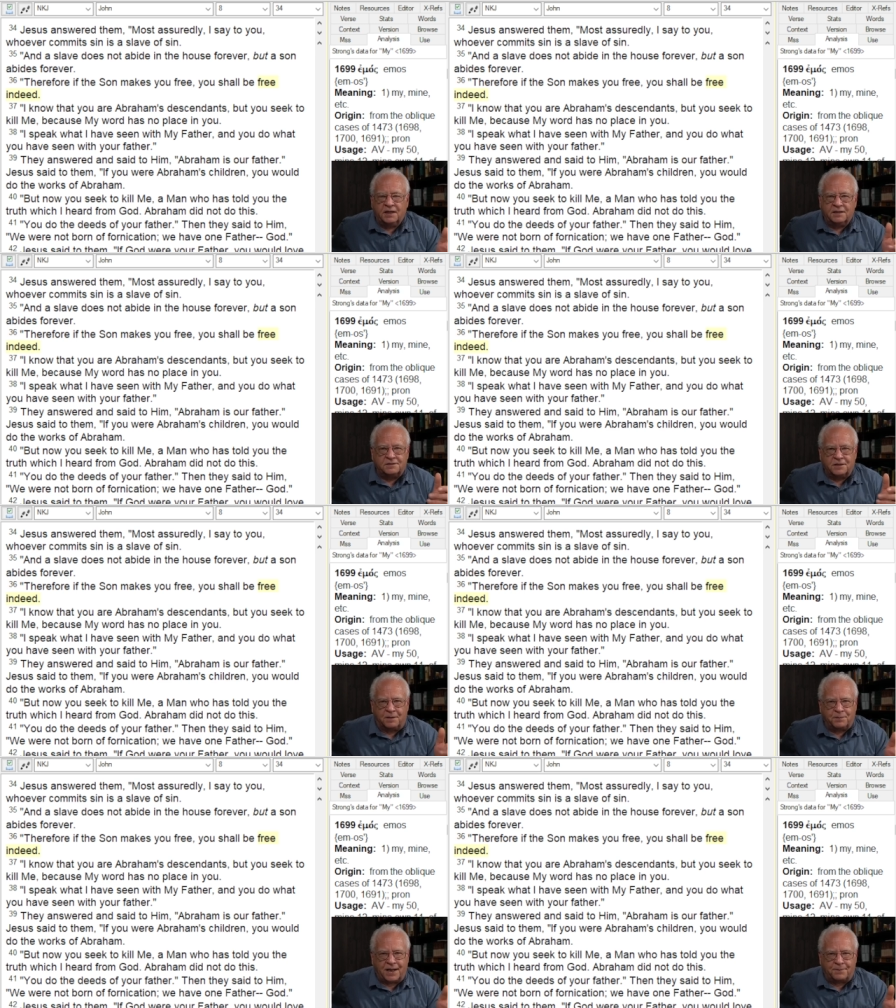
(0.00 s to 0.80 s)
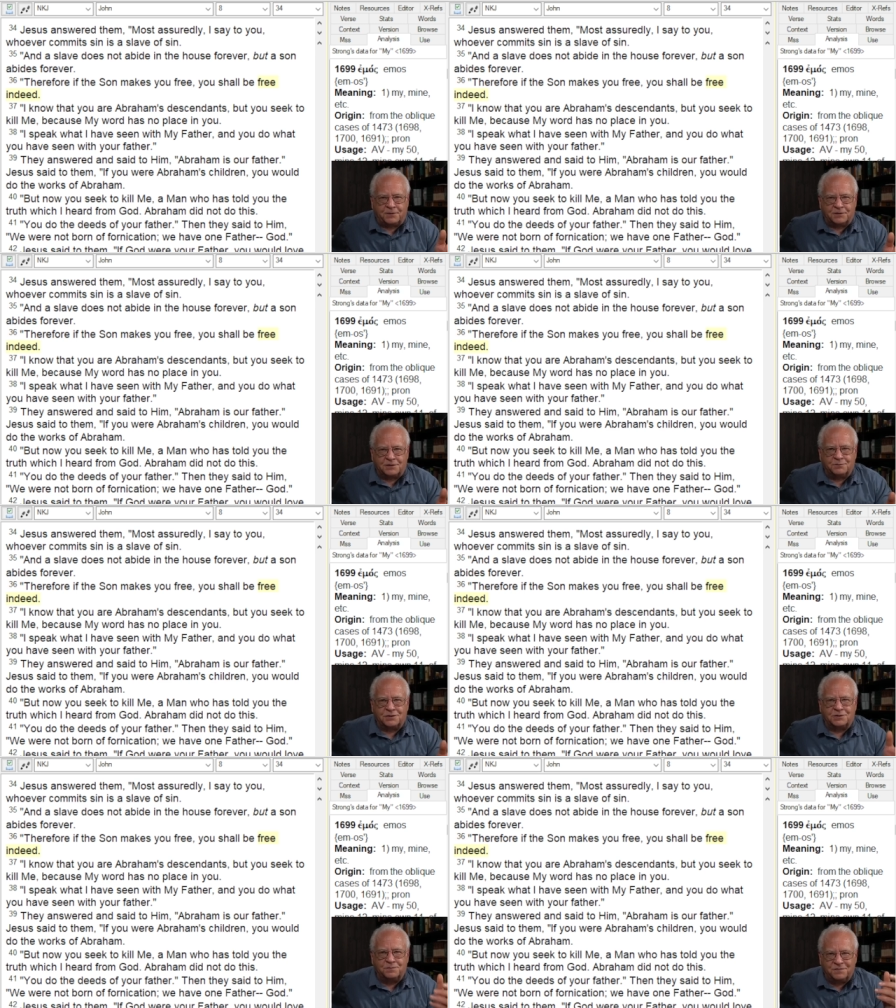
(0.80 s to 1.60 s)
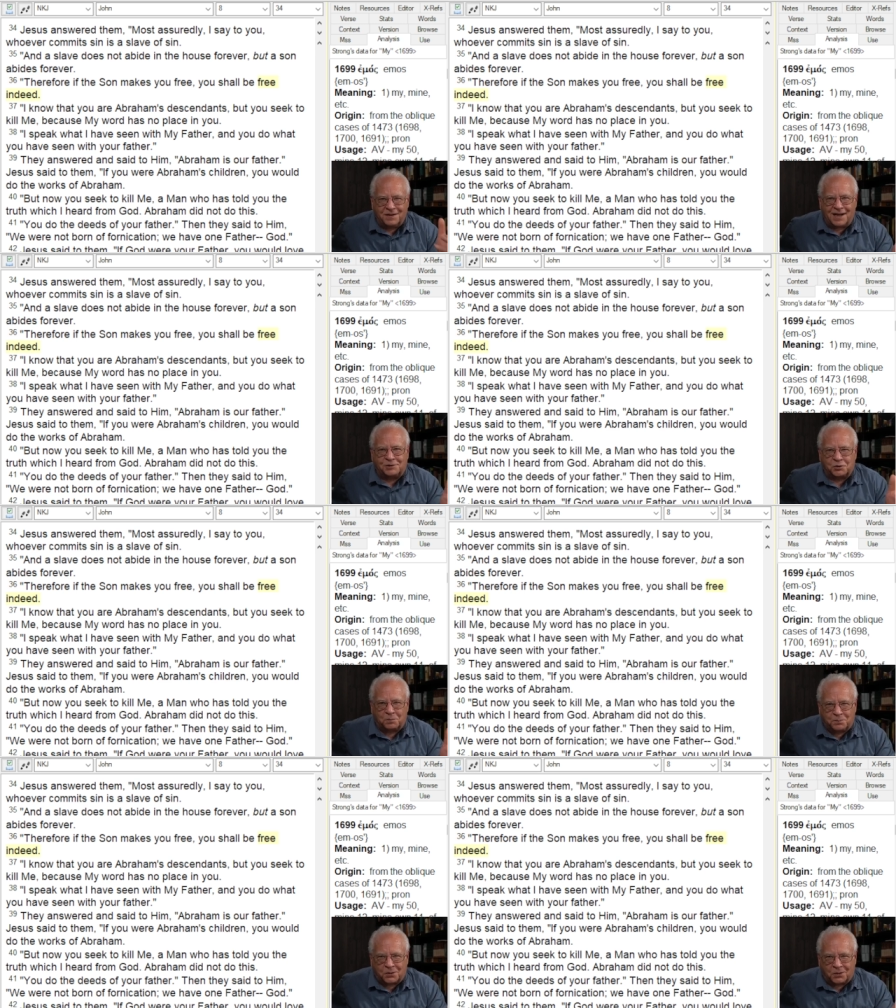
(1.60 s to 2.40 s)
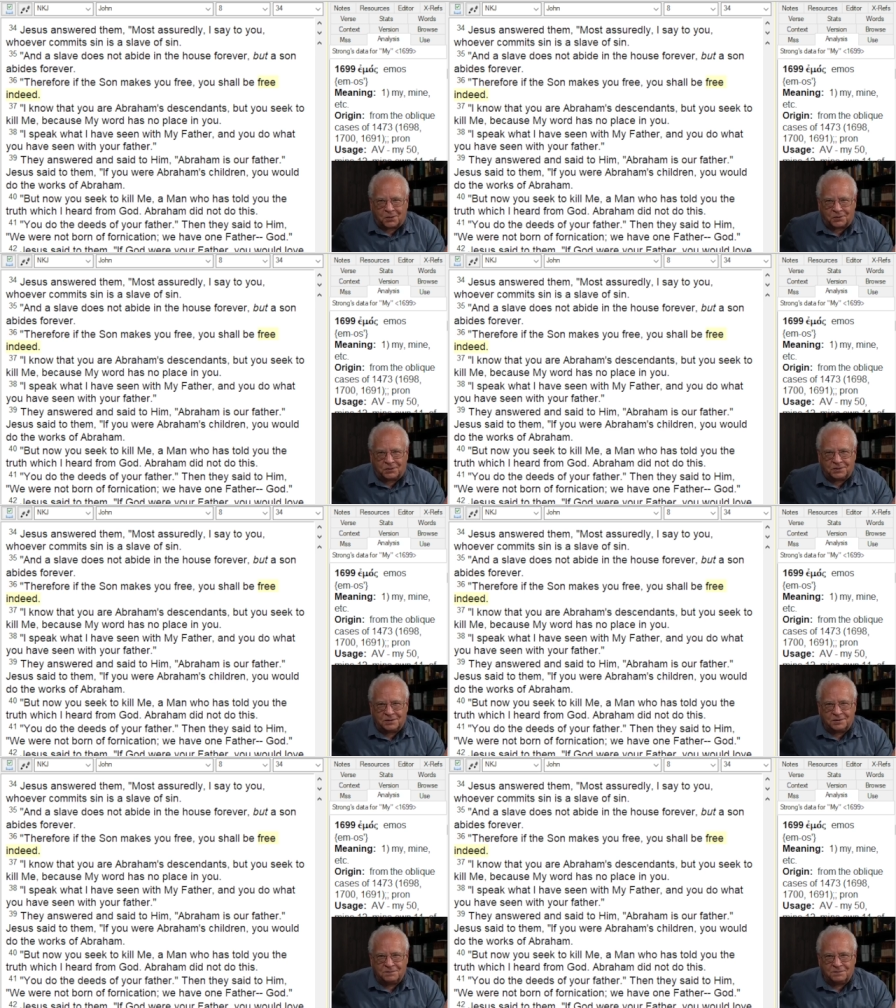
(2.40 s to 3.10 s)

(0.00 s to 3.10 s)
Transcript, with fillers: It's not baptism, it's natural birth.